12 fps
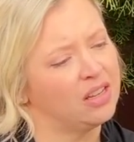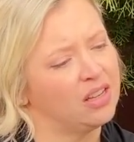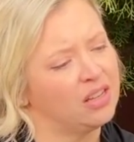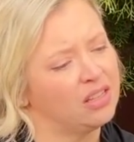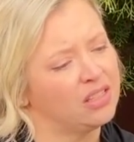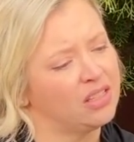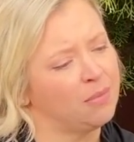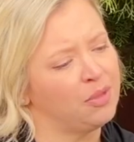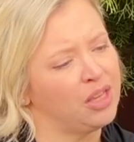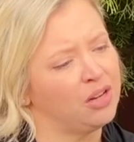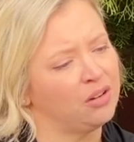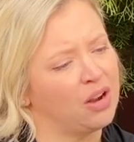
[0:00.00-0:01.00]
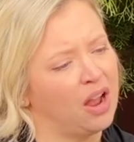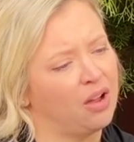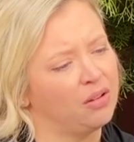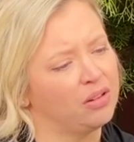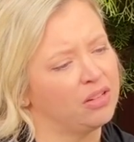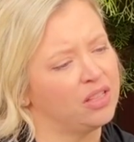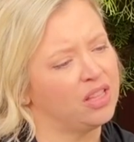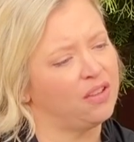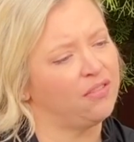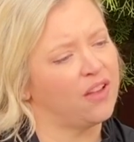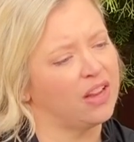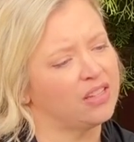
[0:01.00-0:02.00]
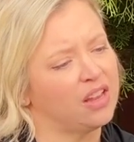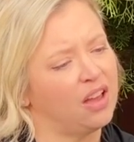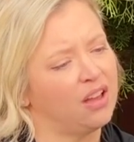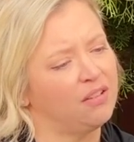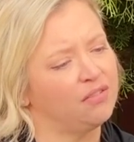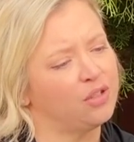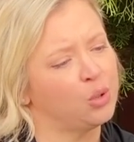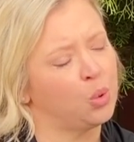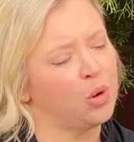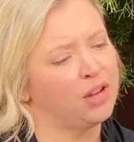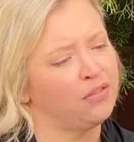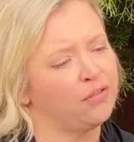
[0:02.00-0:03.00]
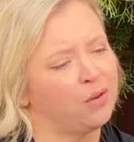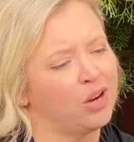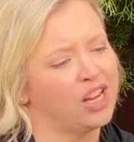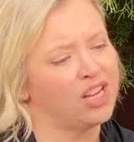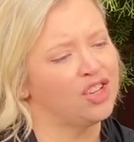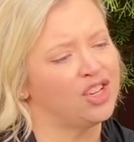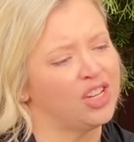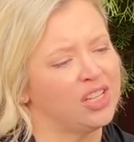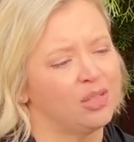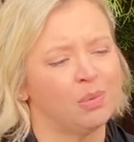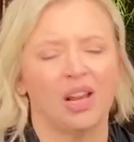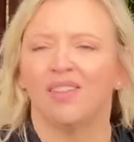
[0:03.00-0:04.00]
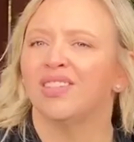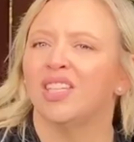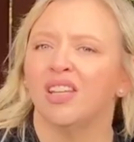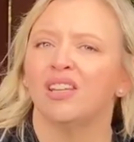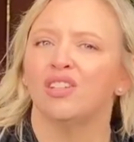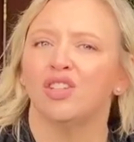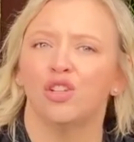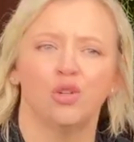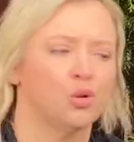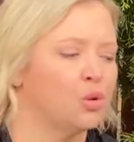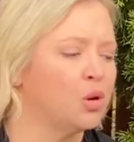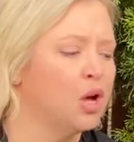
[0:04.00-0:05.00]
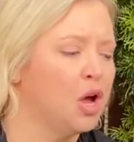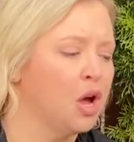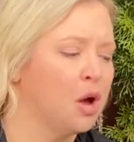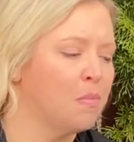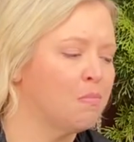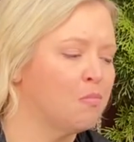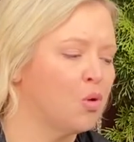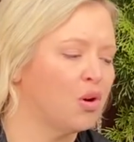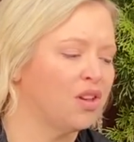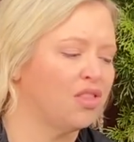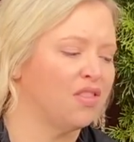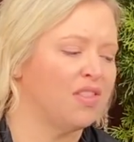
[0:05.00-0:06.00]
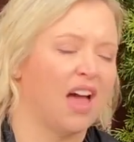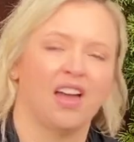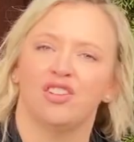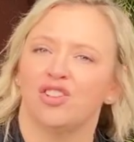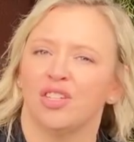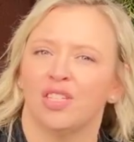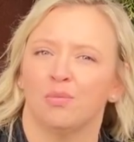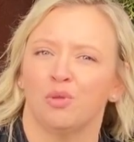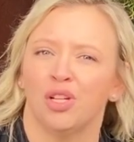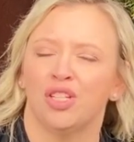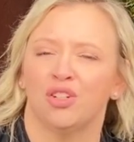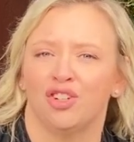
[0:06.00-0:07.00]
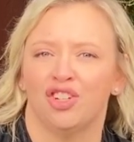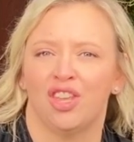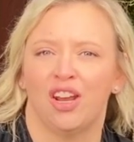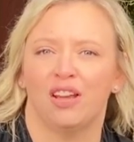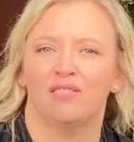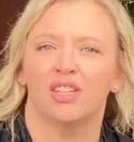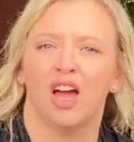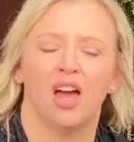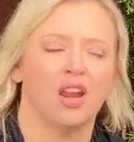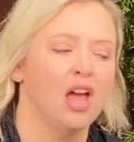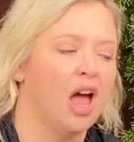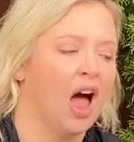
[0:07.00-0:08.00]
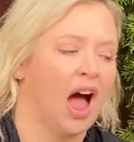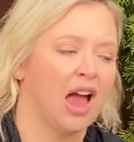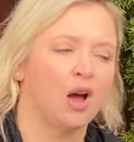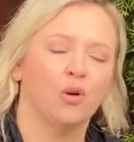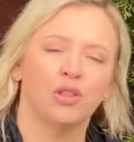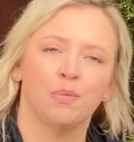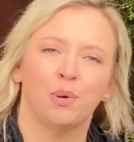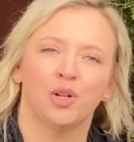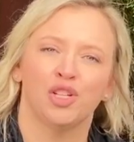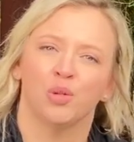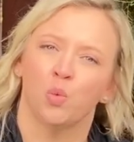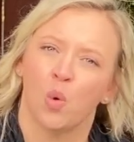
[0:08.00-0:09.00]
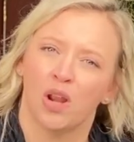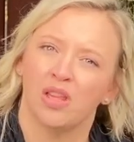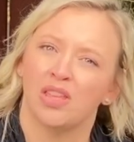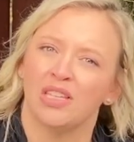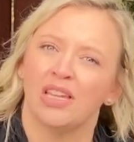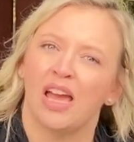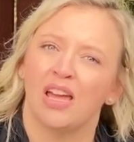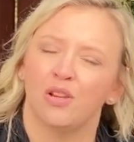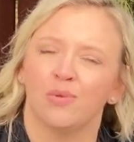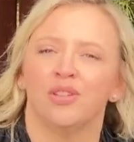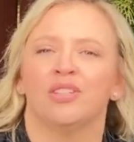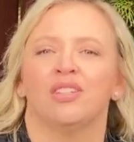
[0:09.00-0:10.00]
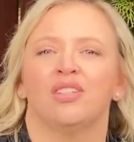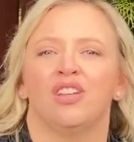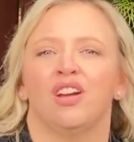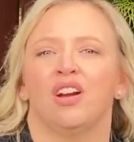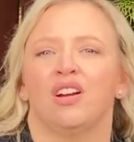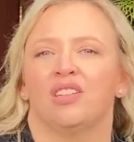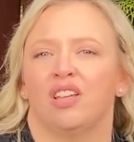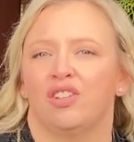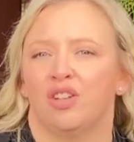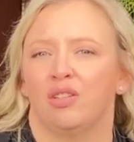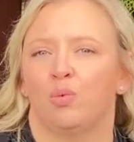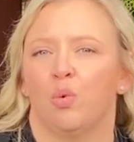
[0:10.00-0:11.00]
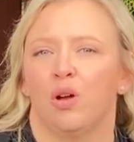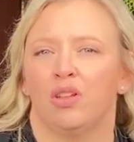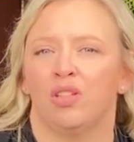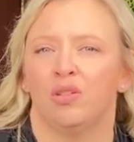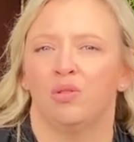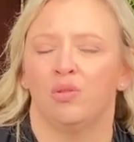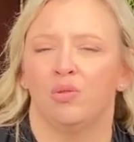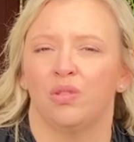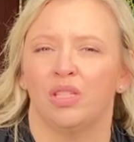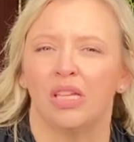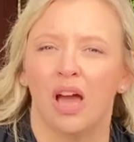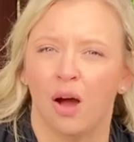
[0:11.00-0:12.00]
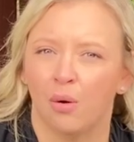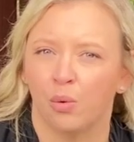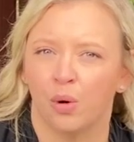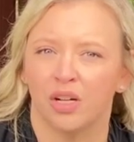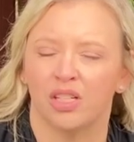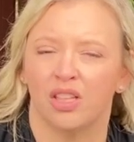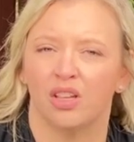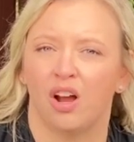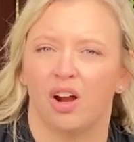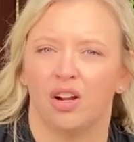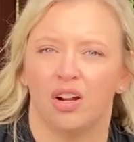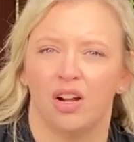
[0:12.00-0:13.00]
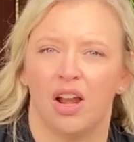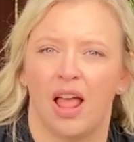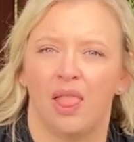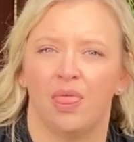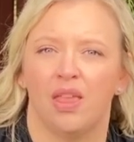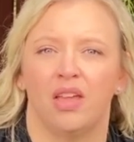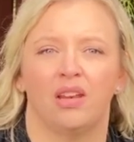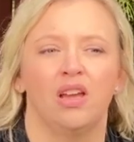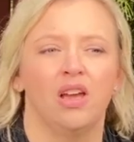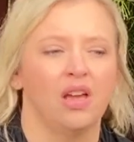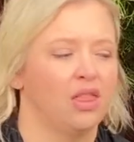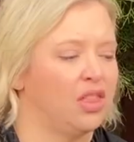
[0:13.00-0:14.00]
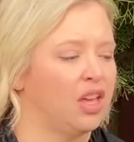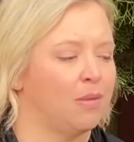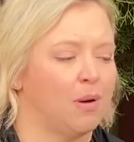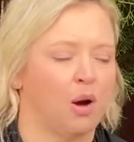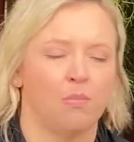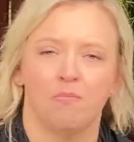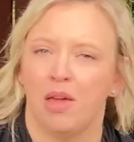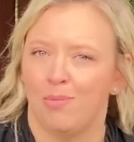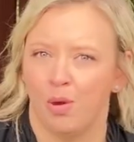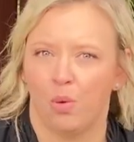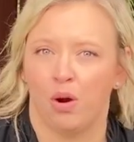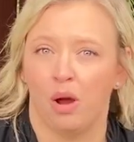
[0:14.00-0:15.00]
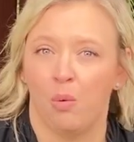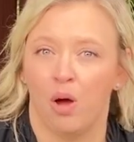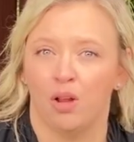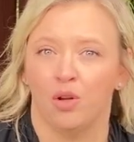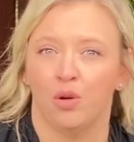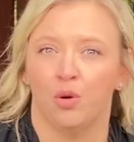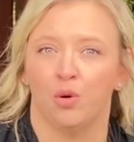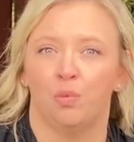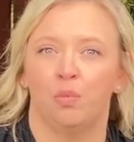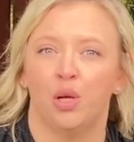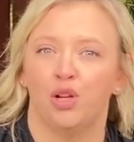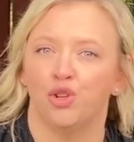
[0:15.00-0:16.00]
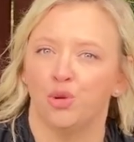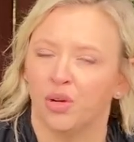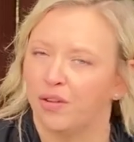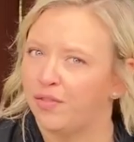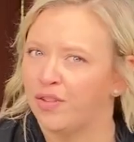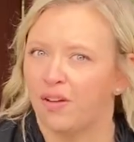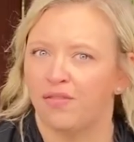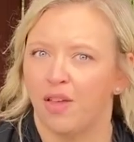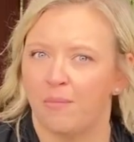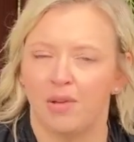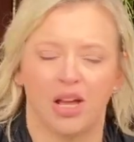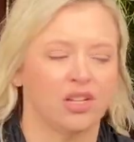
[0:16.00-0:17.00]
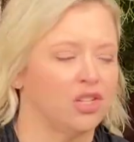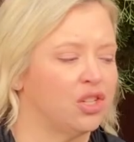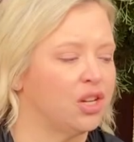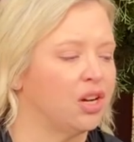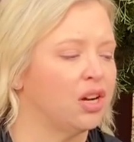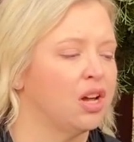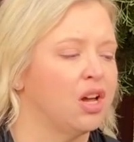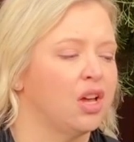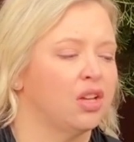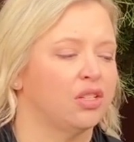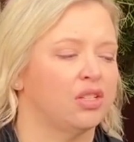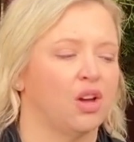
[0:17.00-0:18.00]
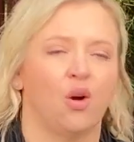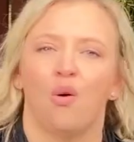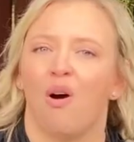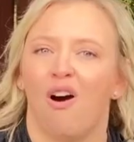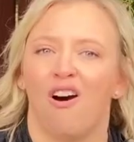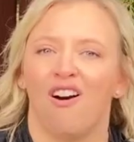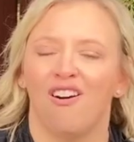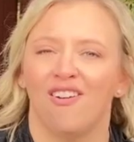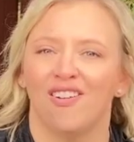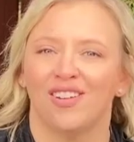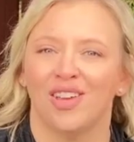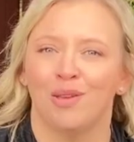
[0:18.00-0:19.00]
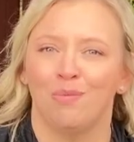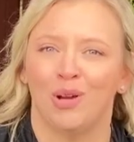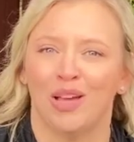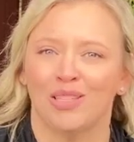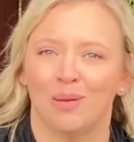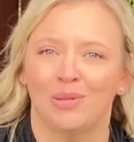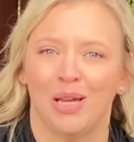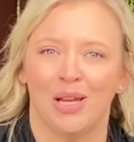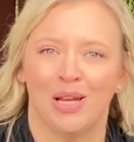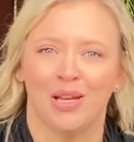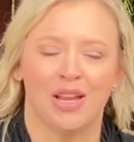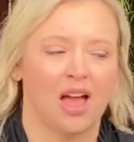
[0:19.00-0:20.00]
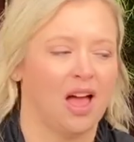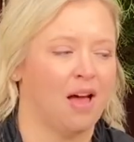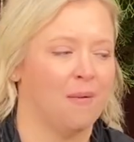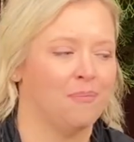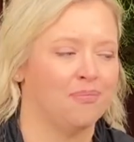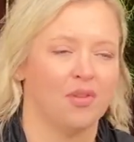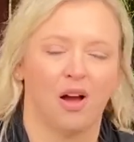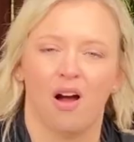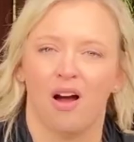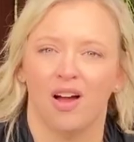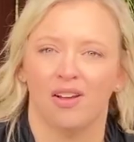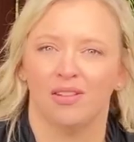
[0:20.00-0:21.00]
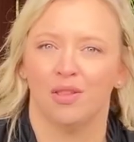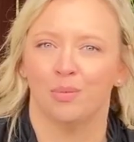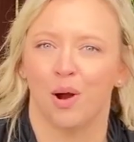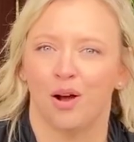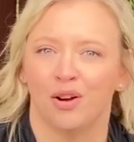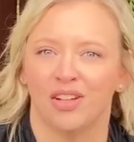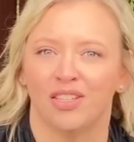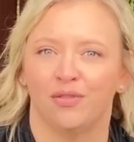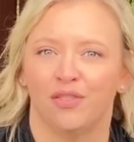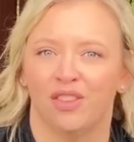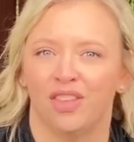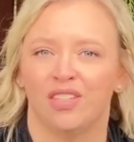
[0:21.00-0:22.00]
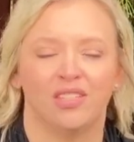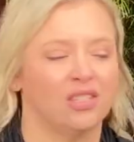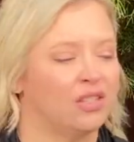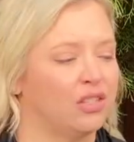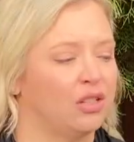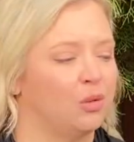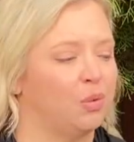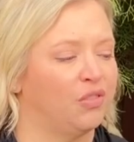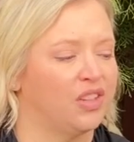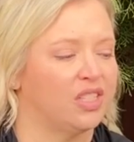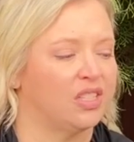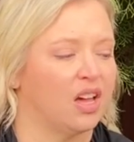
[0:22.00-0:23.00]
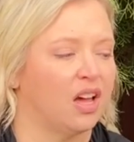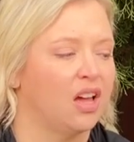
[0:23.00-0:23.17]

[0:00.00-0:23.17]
something around the effect of 24 inches, but I've seen it do more than that in just some research that I've done. I only purchased one of these annuals this year because I just want to see how it works in the garden and then think about maybe where I want to put a drift of them next year. So I'll keep you guys updated on the progress for this Supertunia